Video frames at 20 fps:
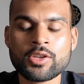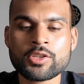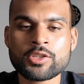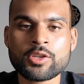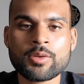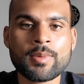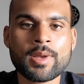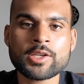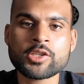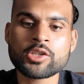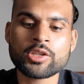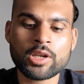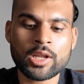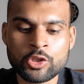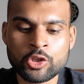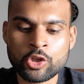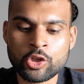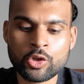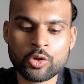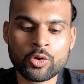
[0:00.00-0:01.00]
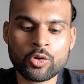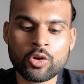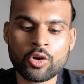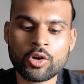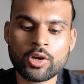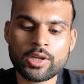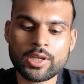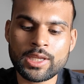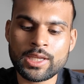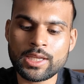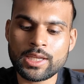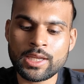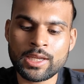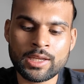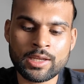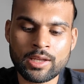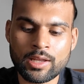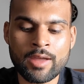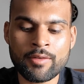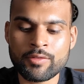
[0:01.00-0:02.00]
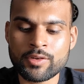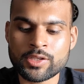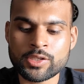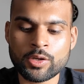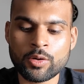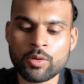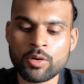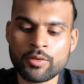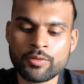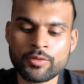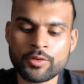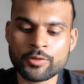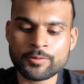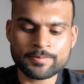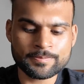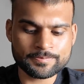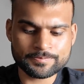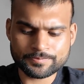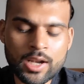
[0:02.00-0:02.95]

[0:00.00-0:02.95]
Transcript: So imagine you are eating every so often.